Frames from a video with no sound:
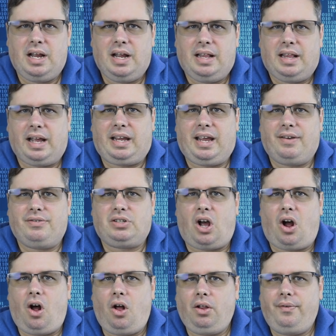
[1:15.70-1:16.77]
that gives
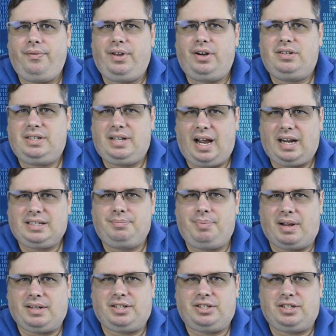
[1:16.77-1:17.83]
all of their text
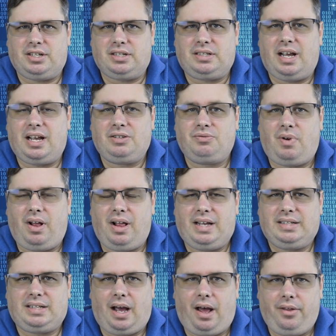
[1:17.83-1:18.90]
messages as well
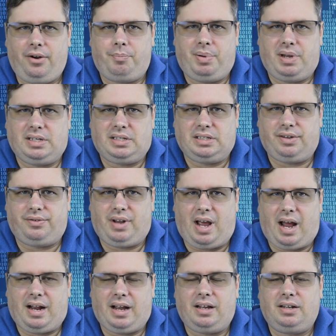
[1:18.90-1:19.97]
as other pieces of
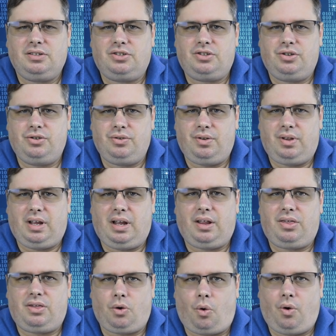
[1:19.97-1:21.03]
data to the
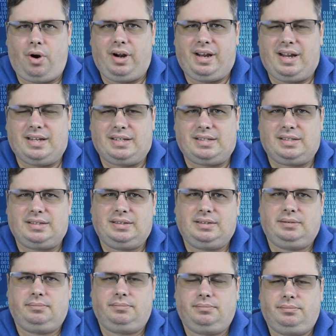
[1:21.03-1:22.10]
authorities.
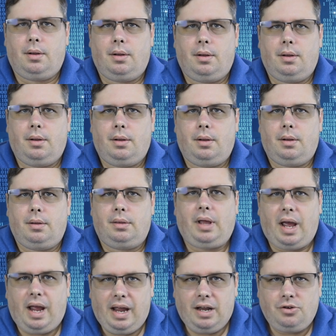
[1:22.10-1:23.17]
The
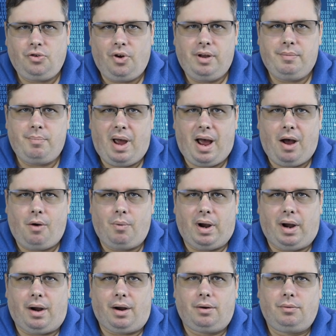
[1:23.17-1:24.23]
Android
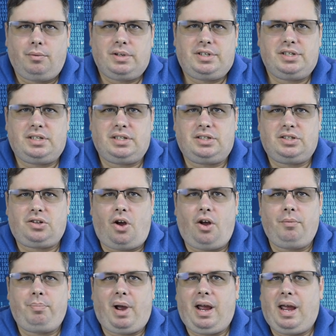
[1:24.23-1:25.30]
malware, which is
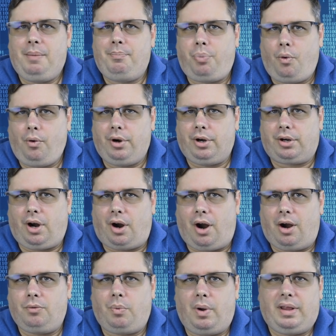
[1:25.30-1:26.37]
installed by a border
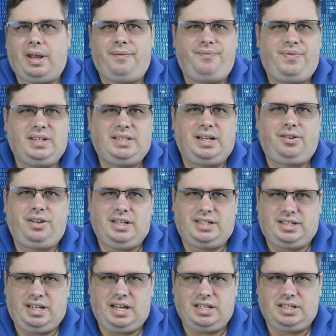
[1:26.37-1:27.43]
guard when they physically
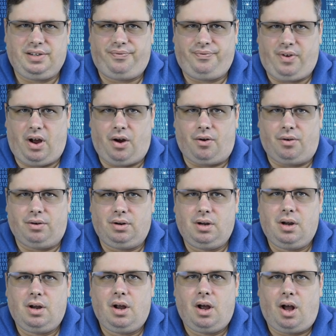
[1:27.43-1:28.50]
seize the phone,
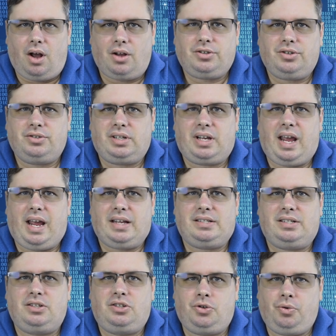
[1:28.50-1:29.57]
also scans
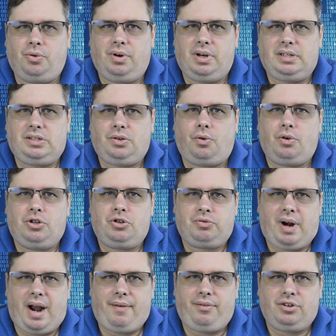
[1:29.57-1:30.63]
the tourist or
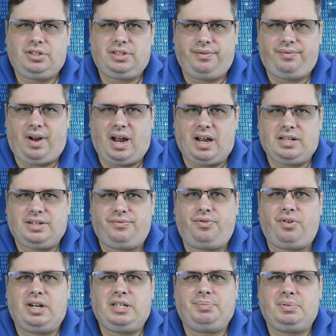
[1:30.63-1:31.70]
traveler's device
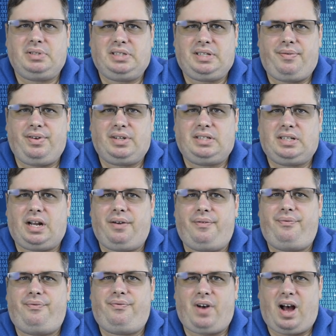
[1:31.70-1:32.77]
for a specific set
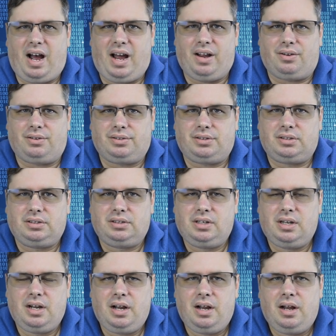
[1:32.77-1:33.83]
of files.
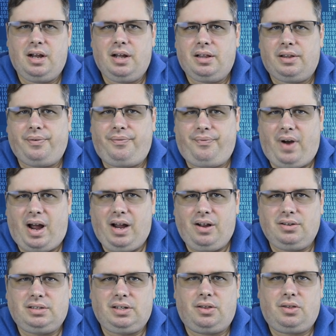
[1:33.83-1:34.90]
The
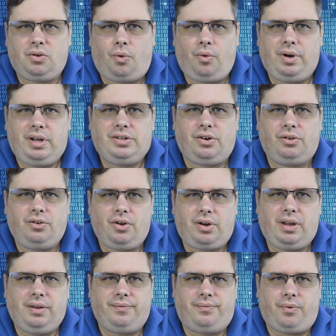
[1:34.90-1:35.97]
files authorities are
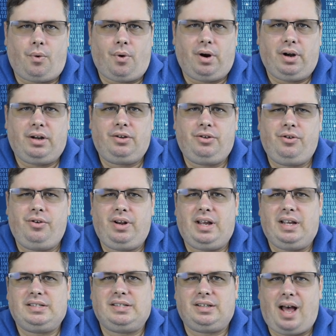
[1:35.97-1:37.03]
looking for include
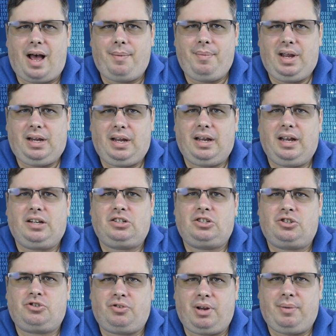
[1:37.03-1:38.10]
Islamic
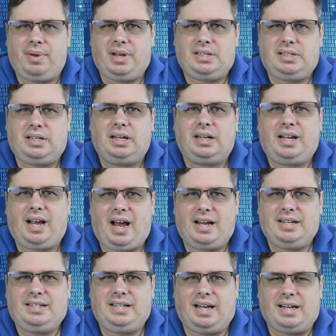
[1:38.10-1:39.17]
extremist
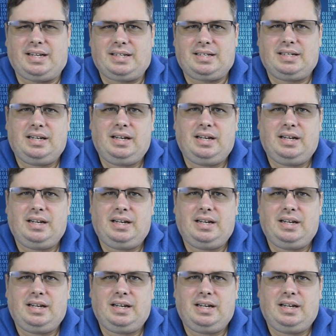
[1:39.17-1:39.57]
content.